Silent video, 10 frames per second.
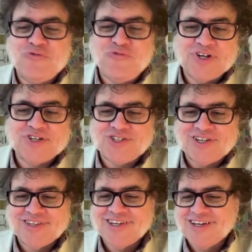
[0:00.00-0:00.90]
fixed
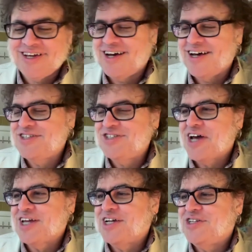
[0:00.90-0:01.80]
in the
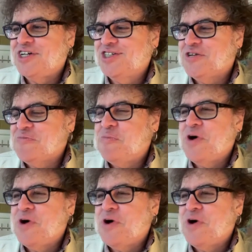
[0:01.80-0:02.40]
second edition.